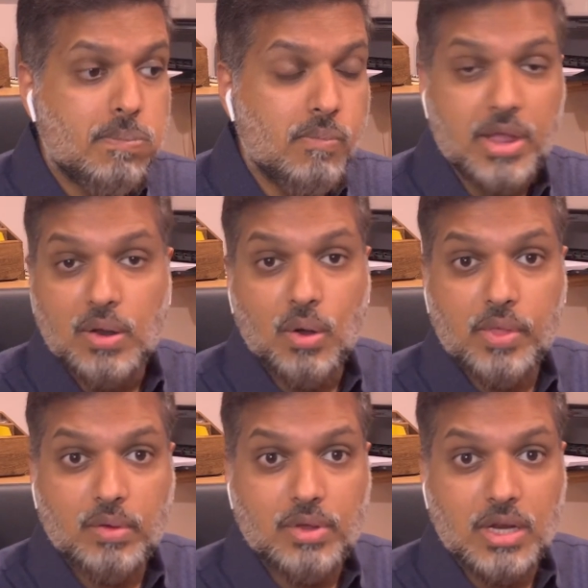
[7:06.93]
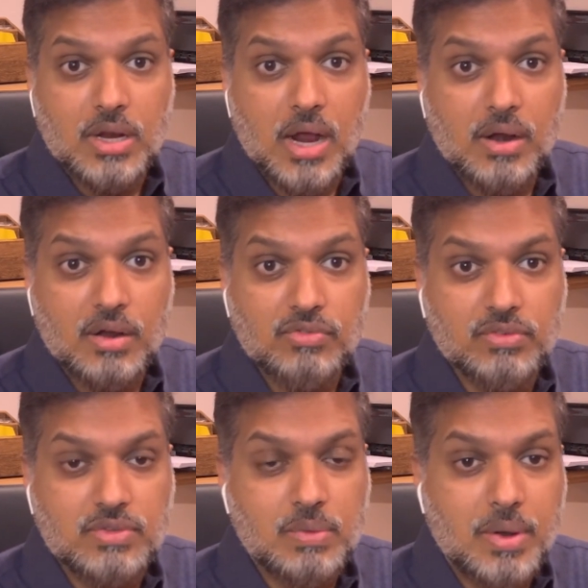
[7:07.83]
We know that we need
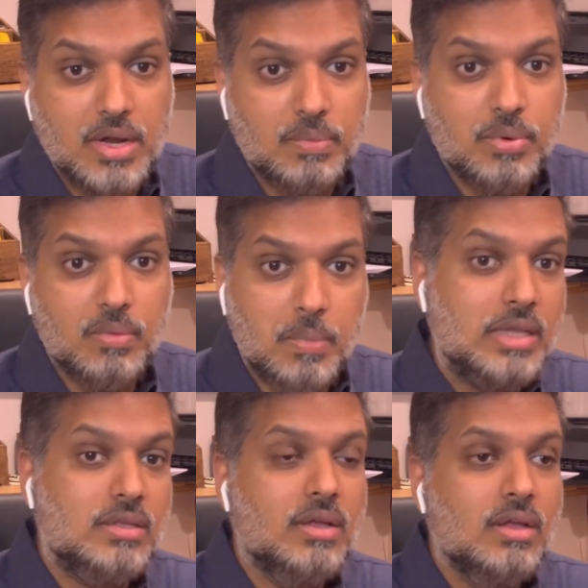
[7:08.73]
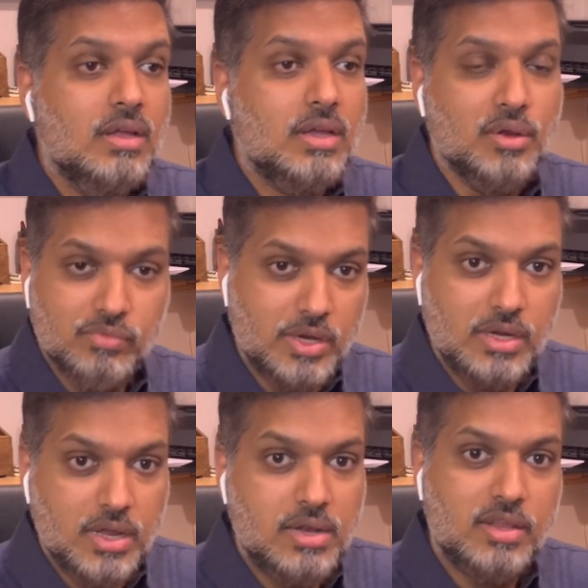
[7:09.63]
150 million per month, if we
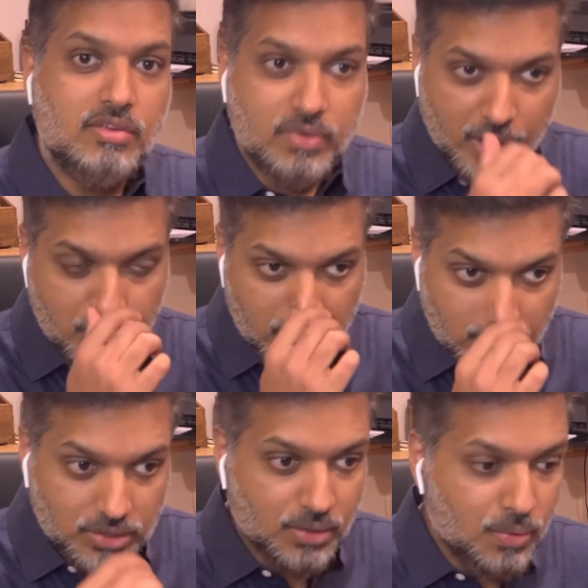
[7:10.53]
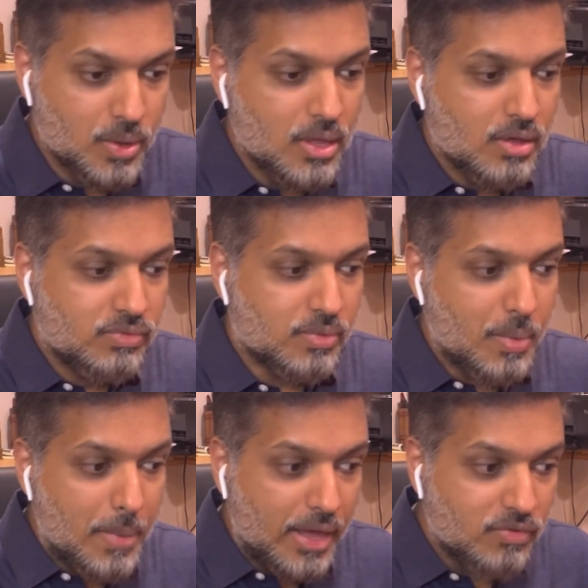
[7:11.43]
need to hit that 5 million. So from
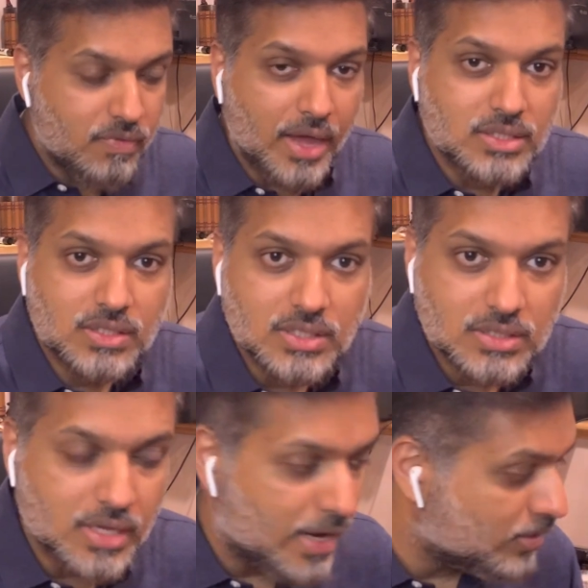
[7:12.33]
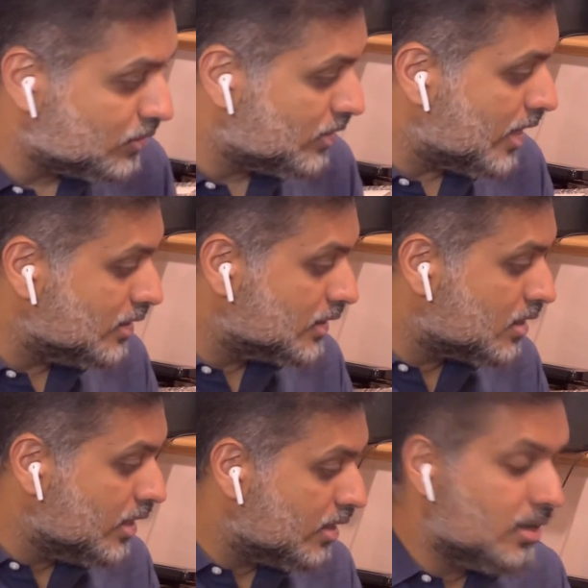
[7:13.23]
a manufacturing side, so there is
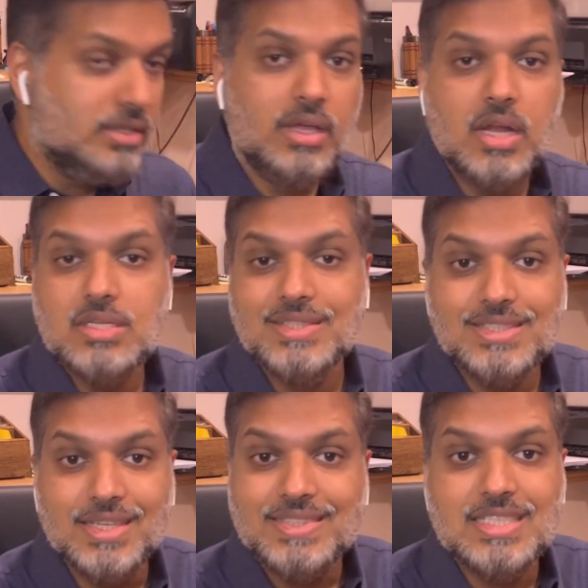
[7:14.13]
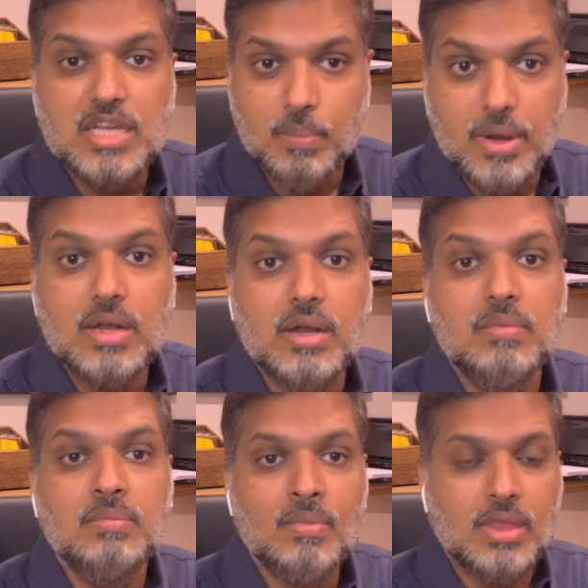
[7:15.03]
a 60
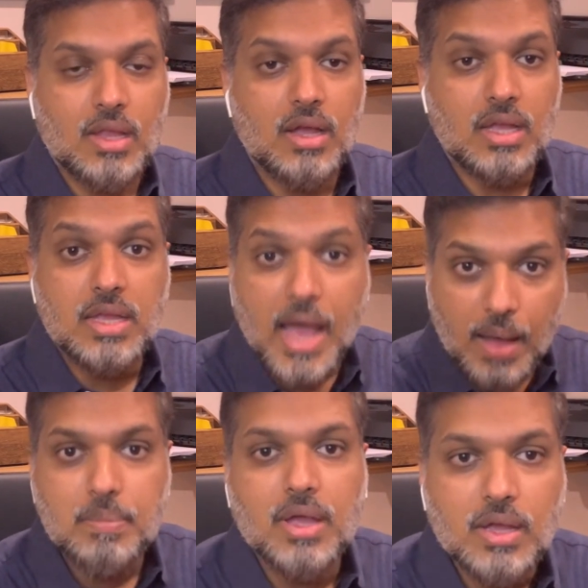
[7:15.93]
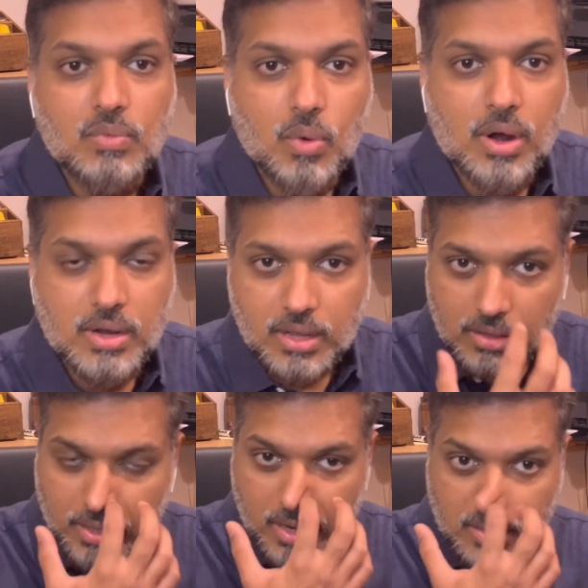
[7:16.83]
million gap in what
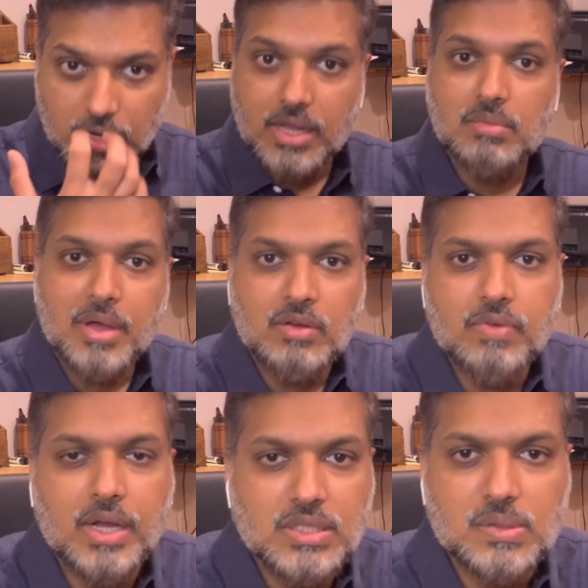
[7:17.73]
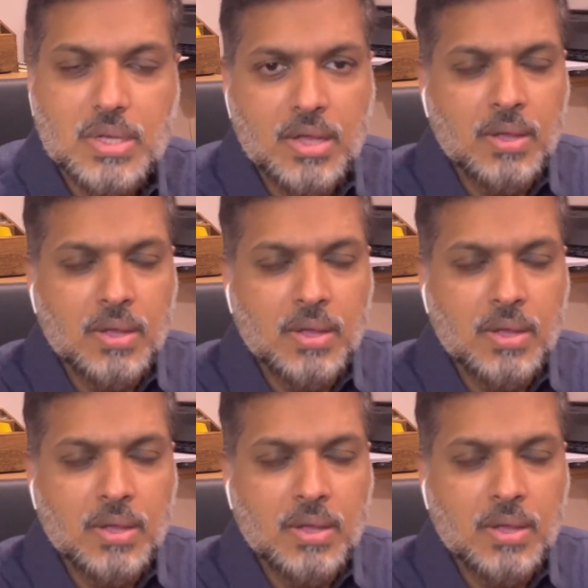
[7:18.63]
the country can manufacture.